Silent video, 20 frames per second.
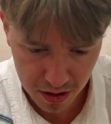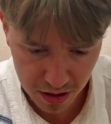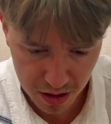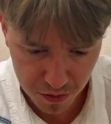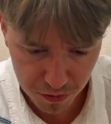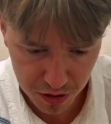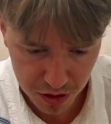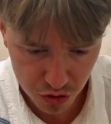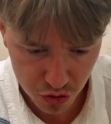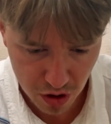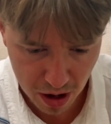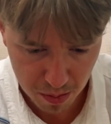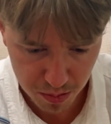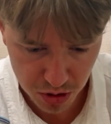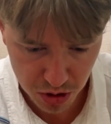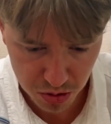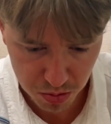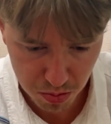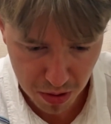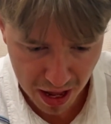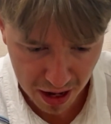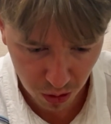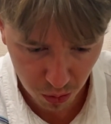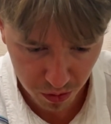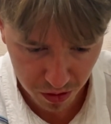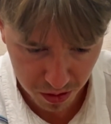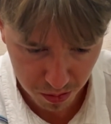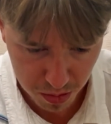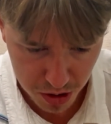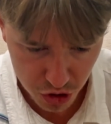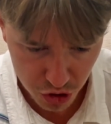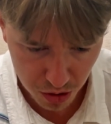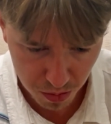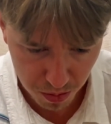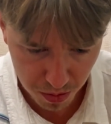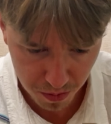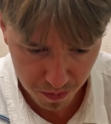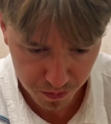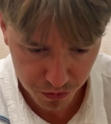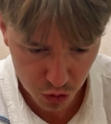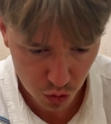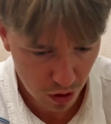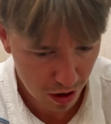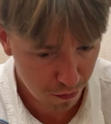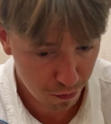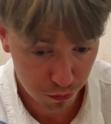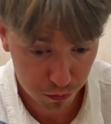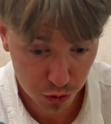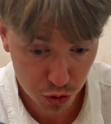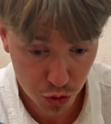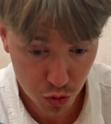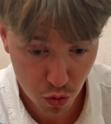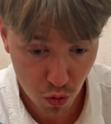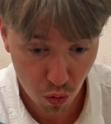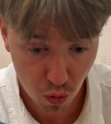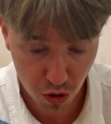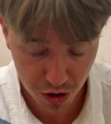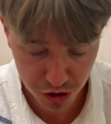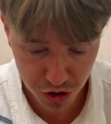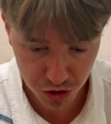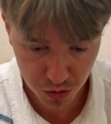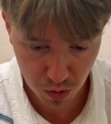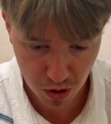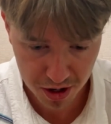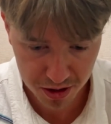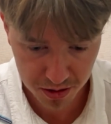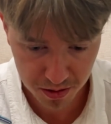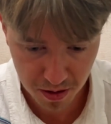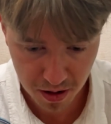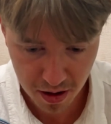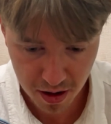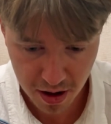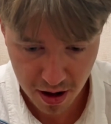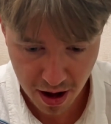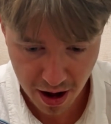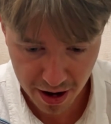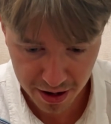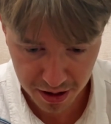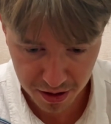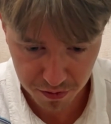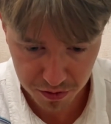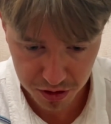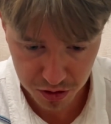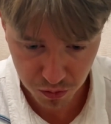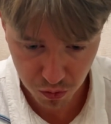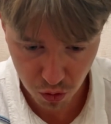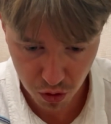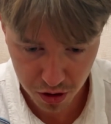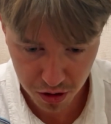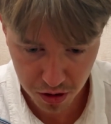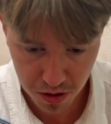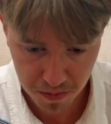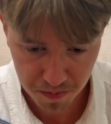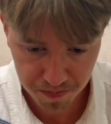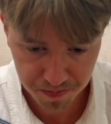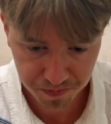if he drops back with the bishop to f2 or g1, I have this forking